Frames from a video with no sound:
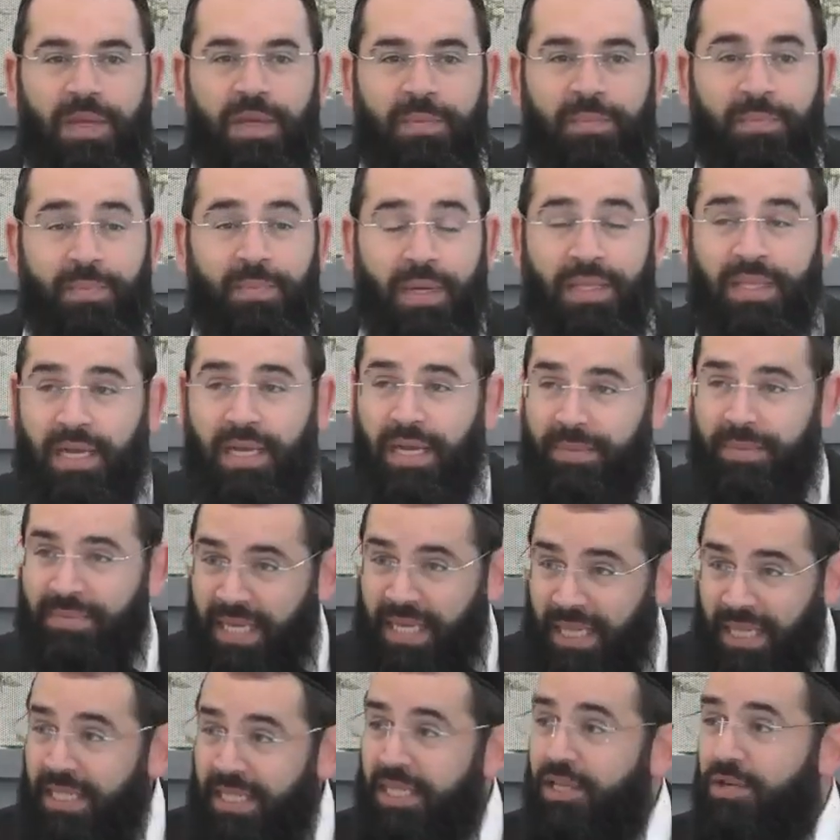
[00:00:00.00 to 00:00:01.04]
But I'm
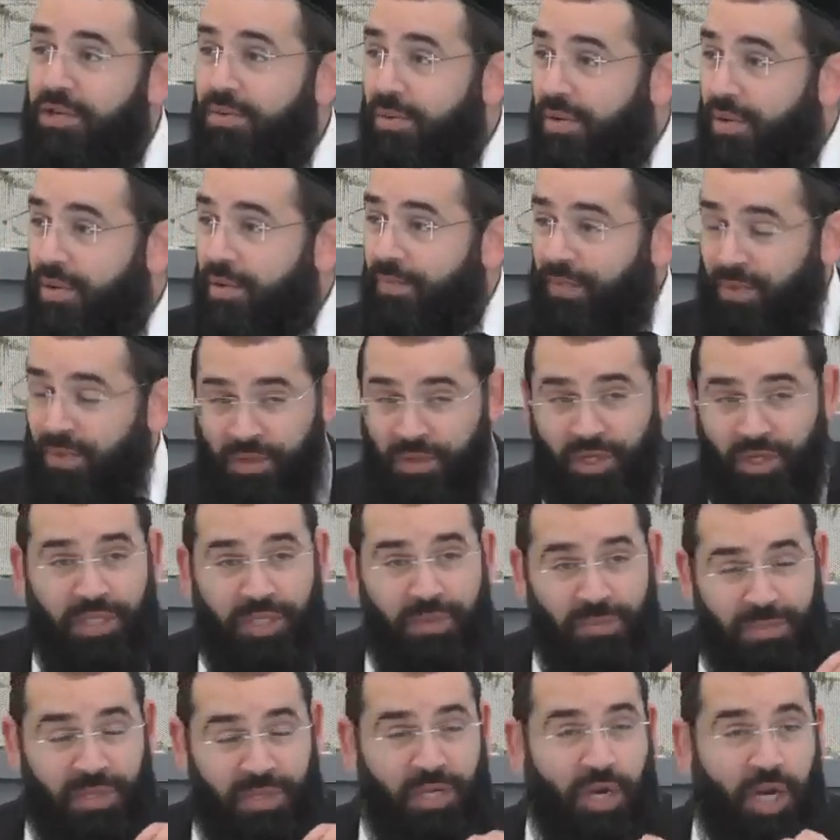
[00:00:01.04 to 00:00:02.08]
telling you,
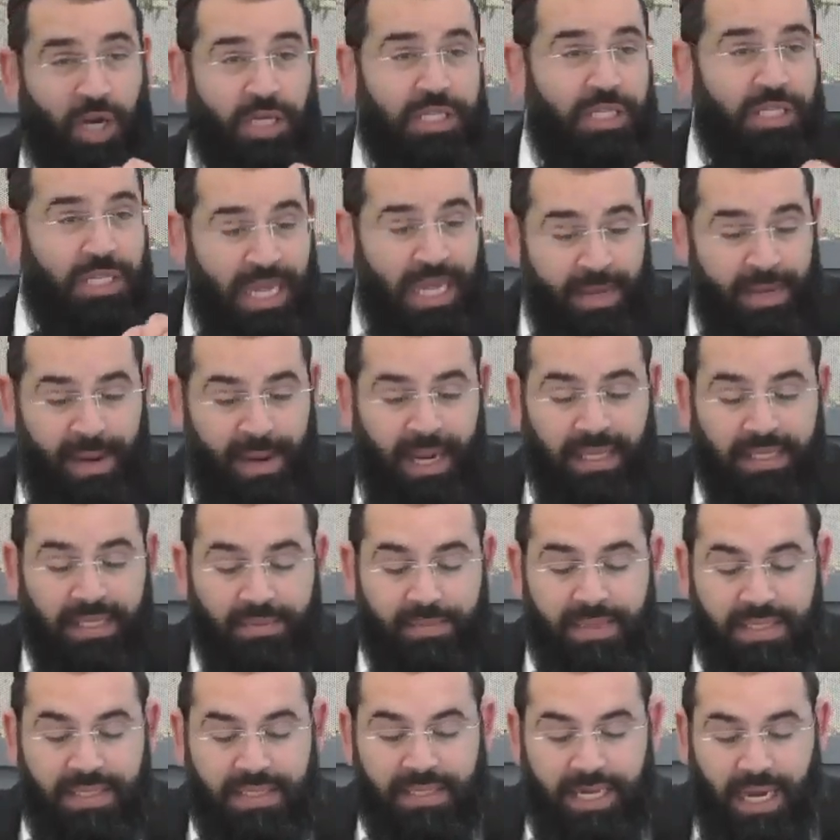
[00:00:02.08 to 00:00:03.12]
just because you came out of
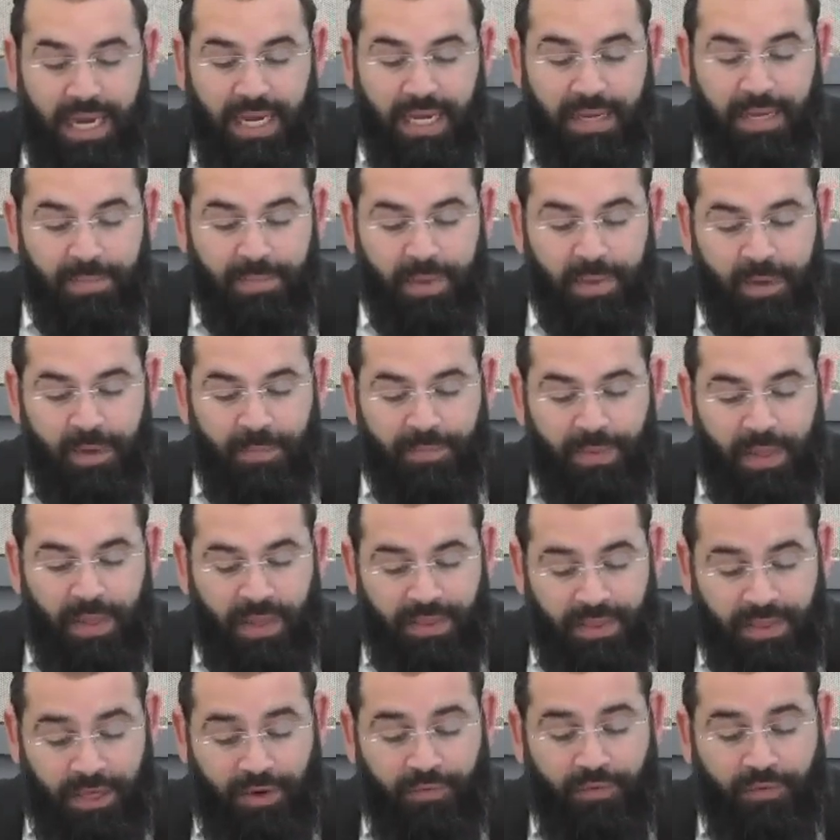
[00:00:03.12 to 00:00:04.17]
Mitzrayim,
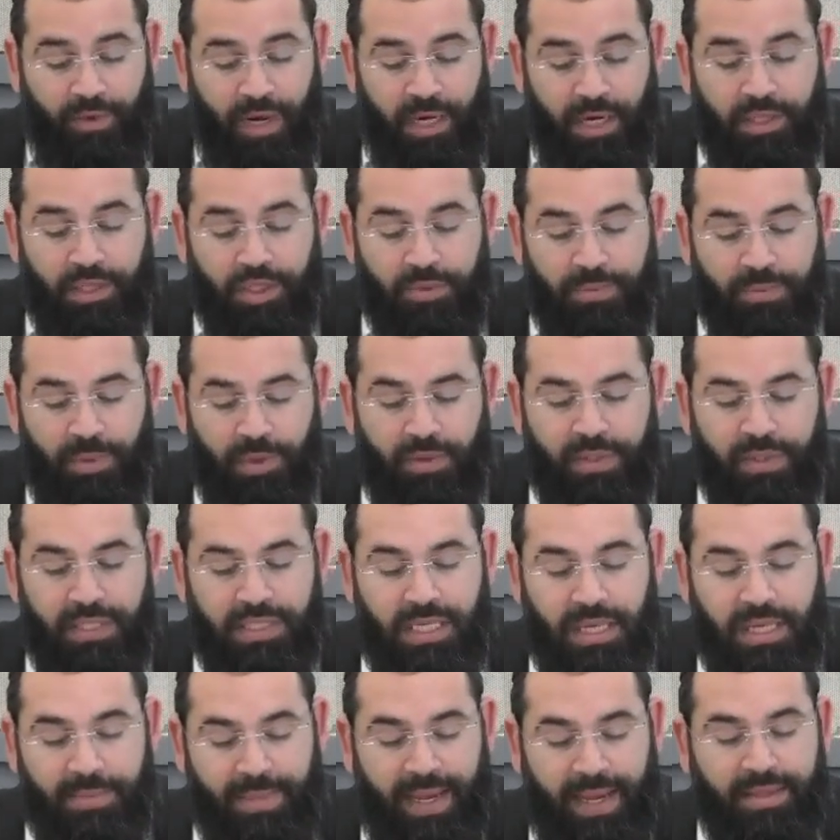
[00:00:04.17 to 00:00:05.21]
therefore HaKadosh Baruch Hu is
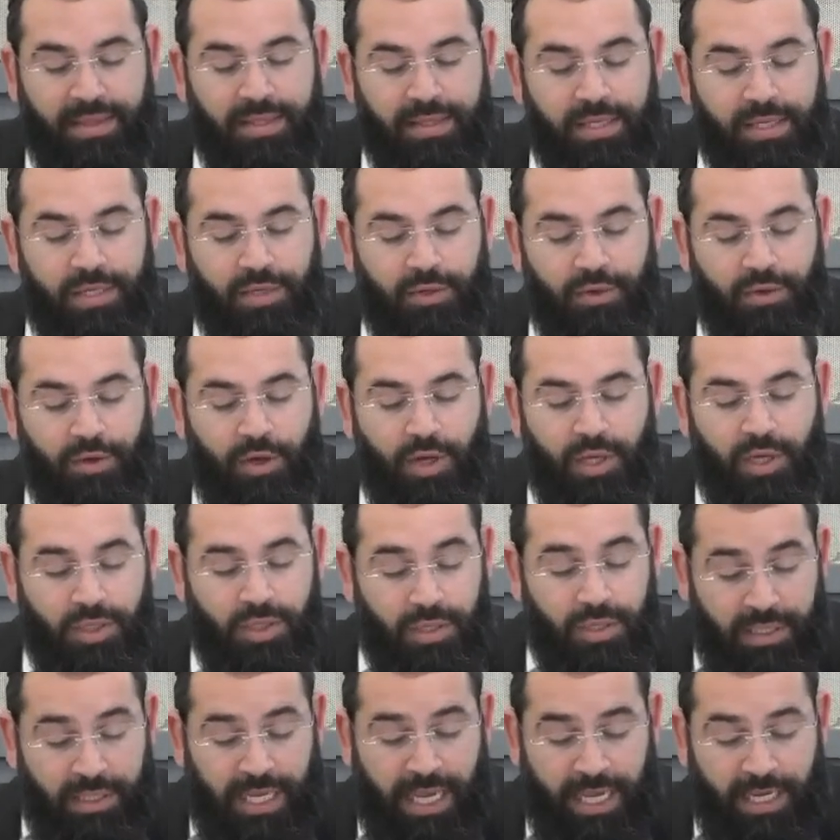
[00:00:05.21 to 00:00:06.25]
commanding you
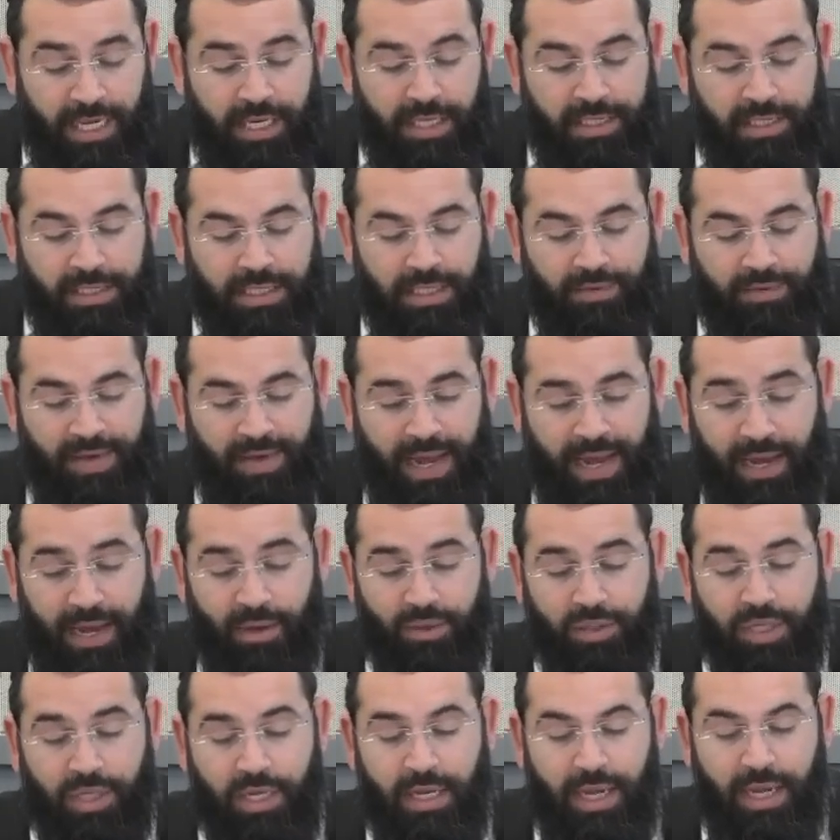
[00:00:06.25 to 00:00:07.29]
to take yourself
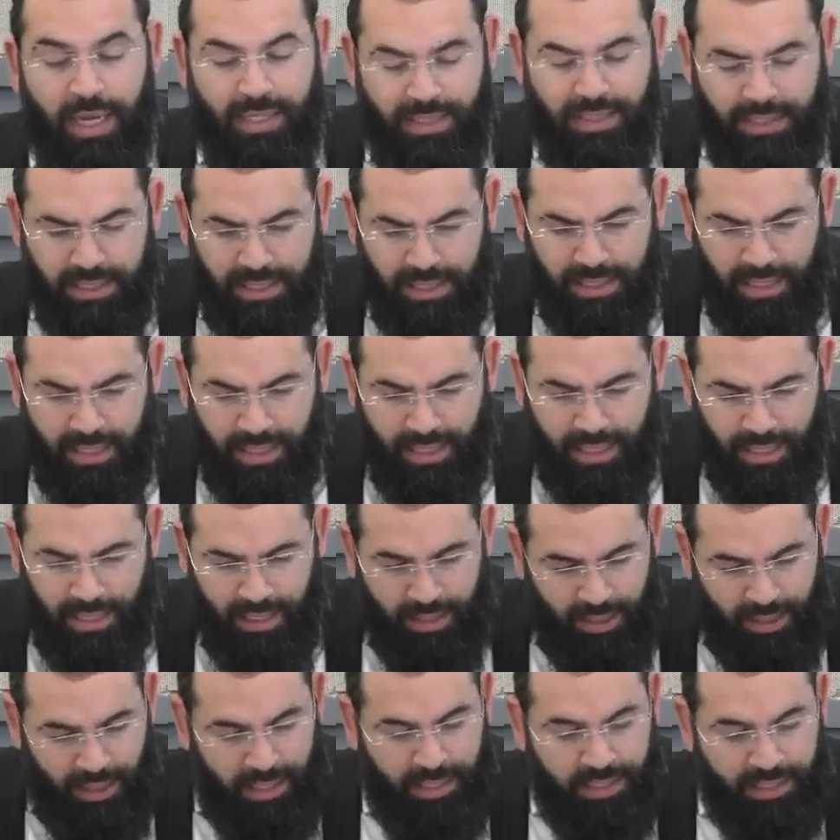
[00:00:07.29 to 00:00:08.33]
out. And this is
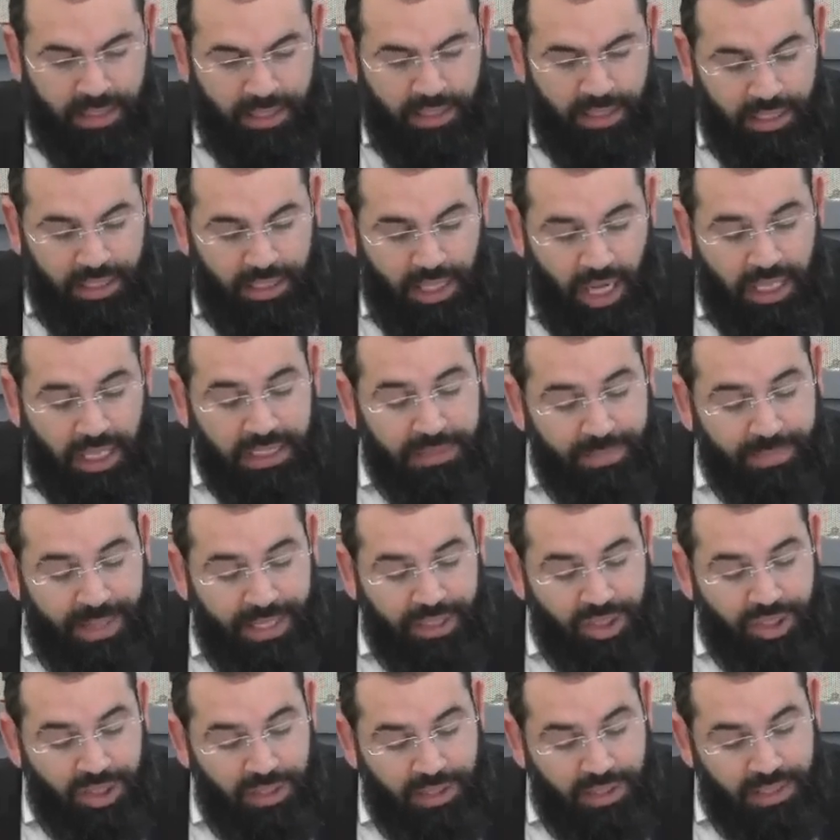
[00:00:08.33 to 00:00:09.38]
he does
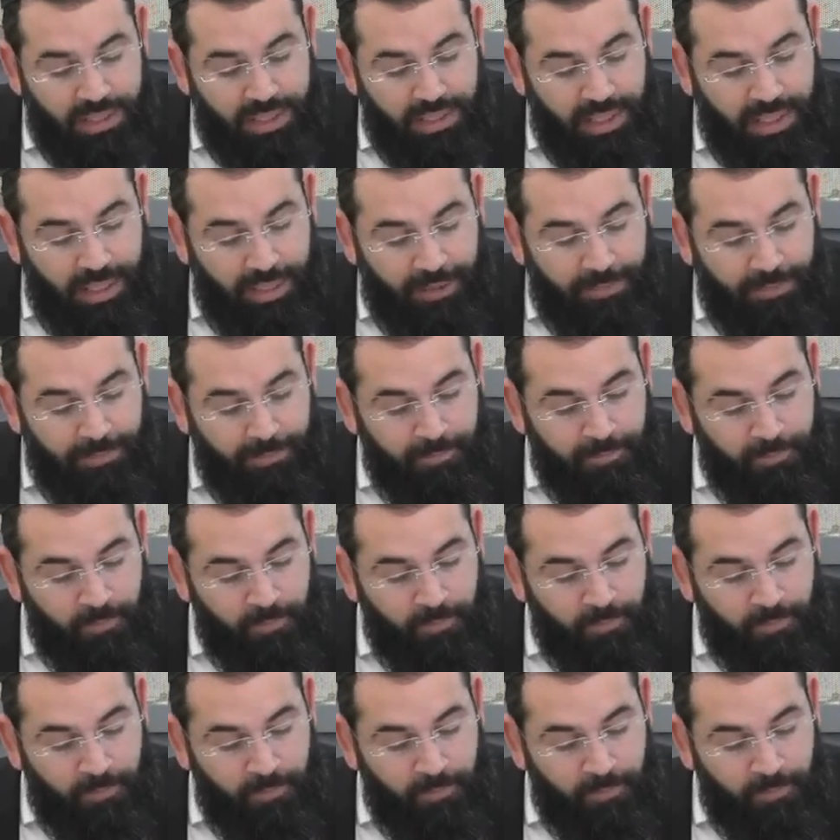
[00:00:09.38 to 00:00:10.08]
mention this in